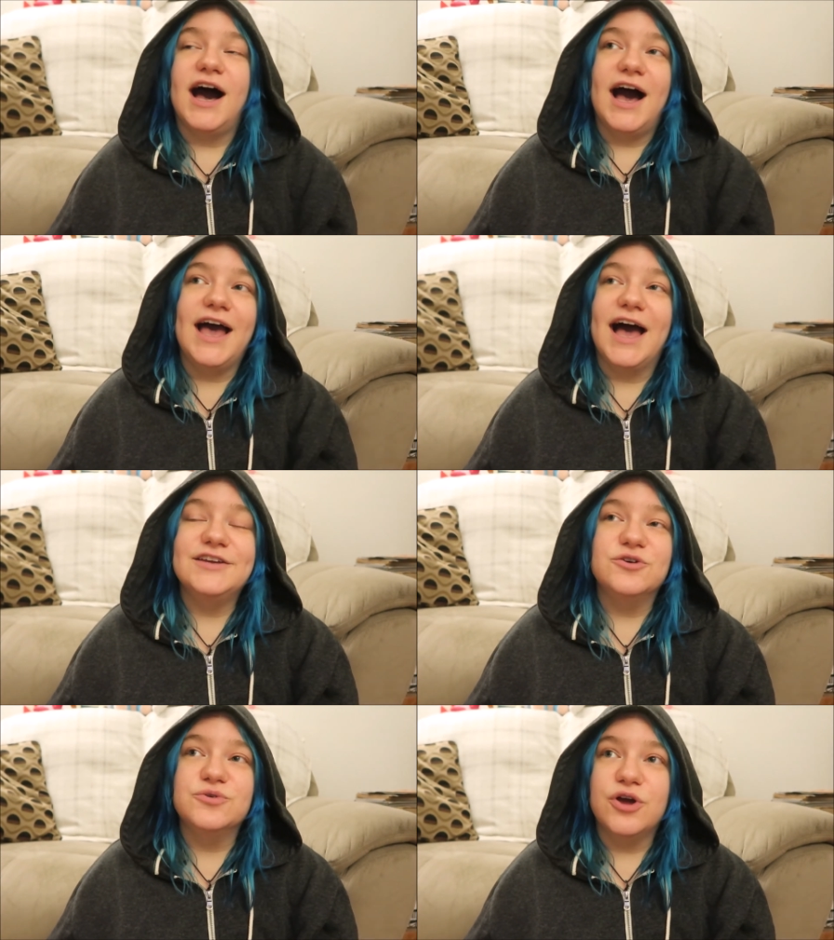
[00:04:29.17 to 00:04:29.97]
I, I
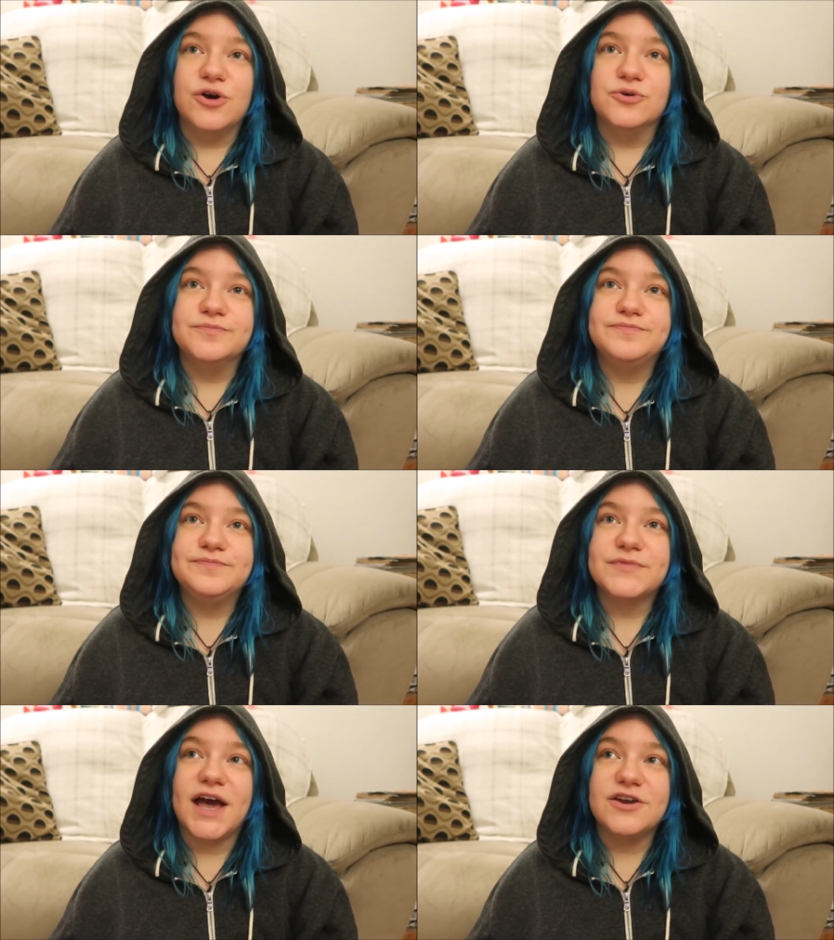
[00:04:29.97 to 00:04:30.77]
don't know.
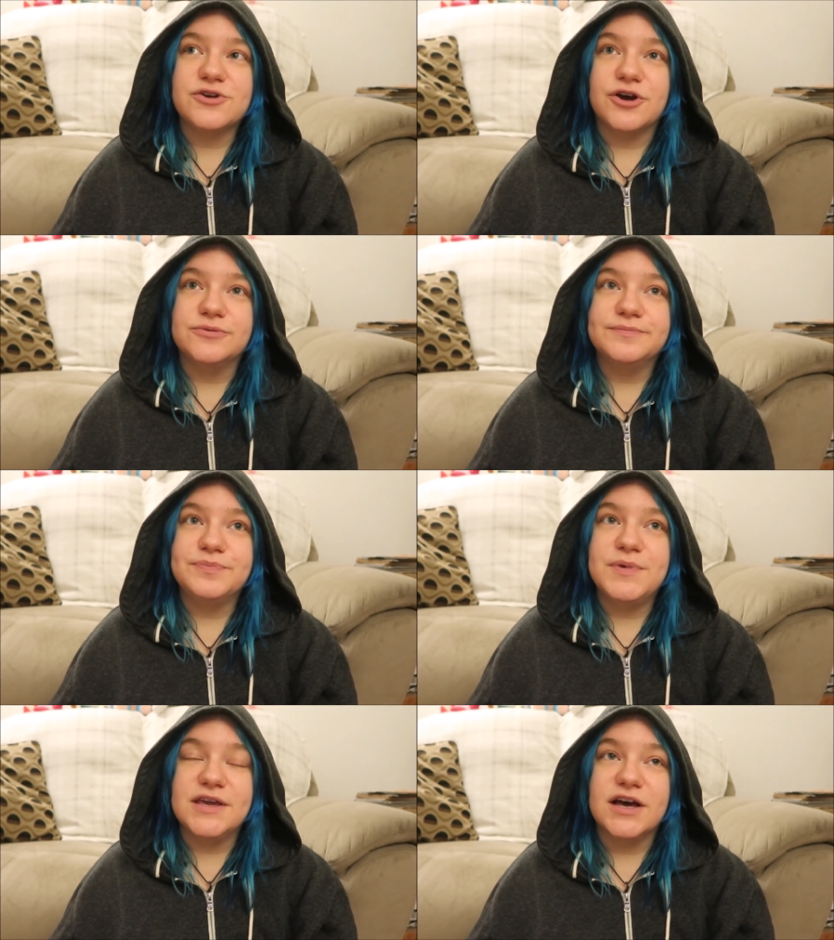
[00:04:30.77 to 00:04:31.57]
I don't know
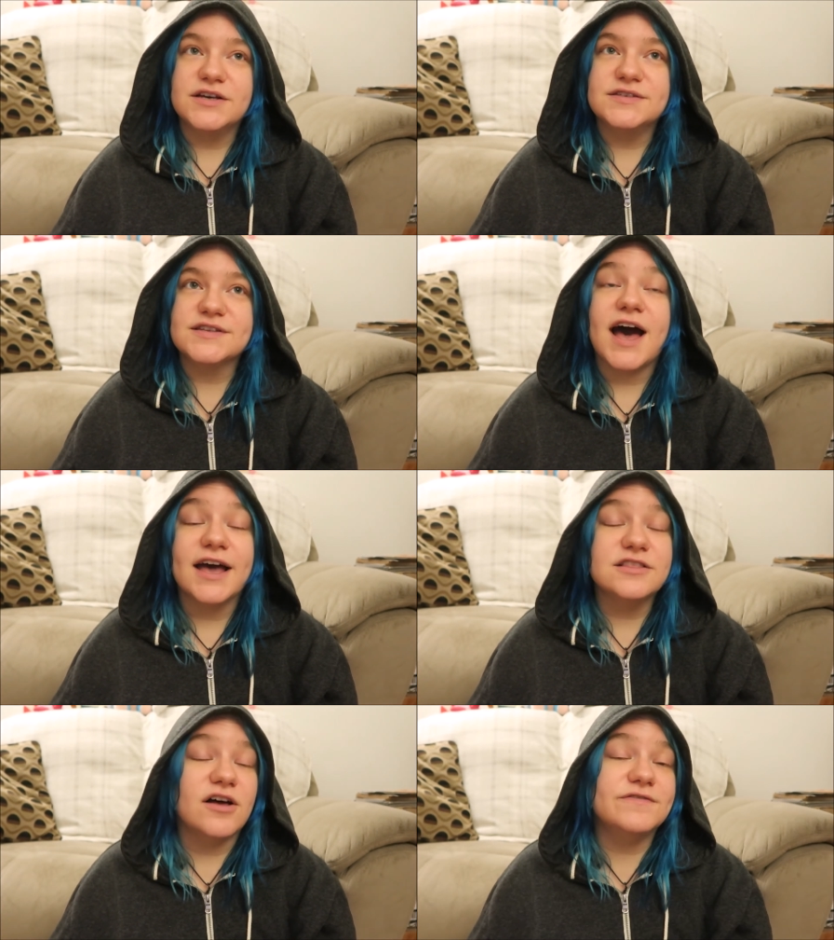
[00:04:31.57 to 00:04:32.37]
because
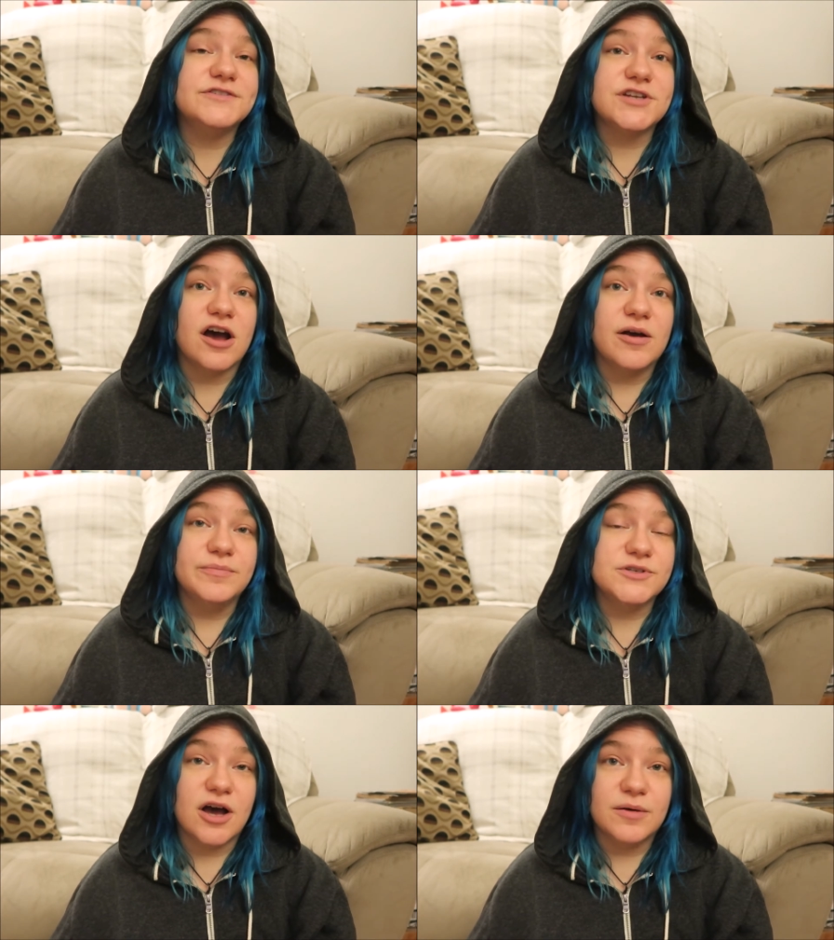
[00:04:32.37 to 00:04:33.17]
I loved
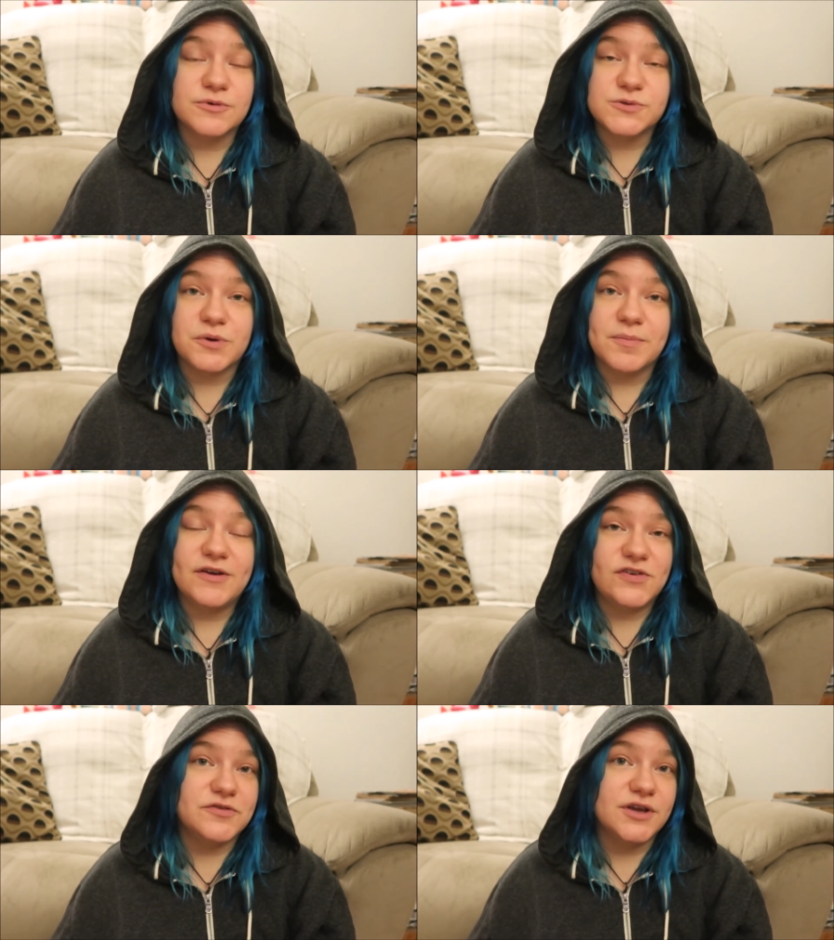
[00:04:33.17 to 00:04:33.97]
Dom. Dom was one of my
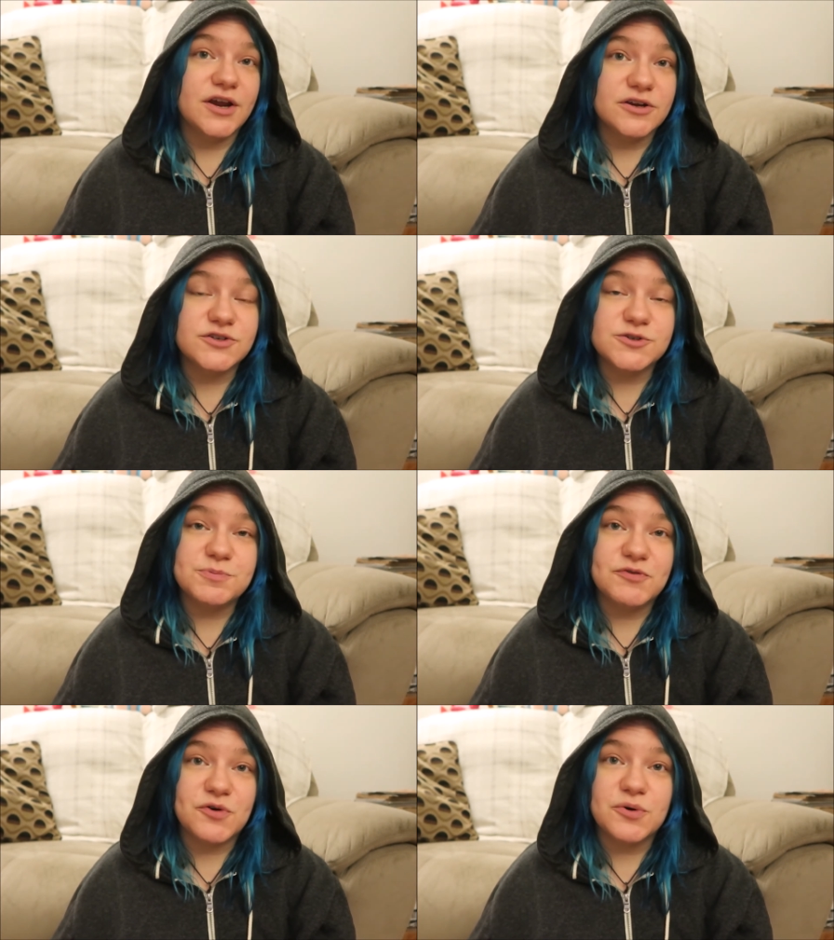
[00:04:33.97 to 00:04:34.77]
favorite characters
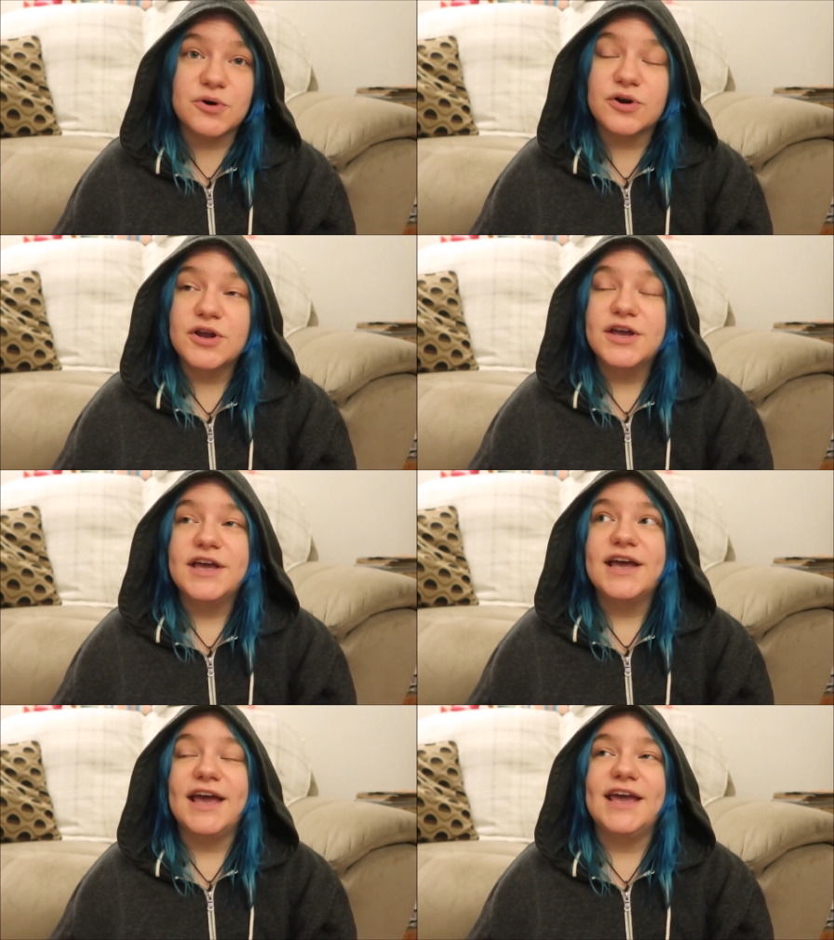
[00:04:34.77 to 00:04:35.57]
before
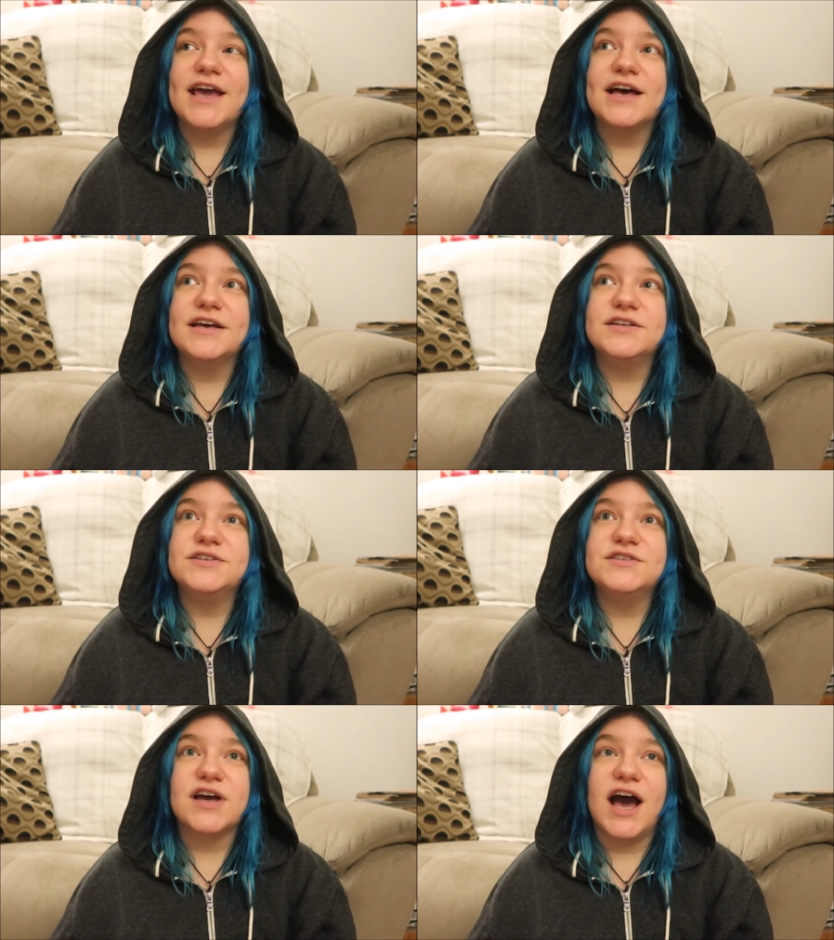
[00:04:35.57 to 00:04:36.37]
and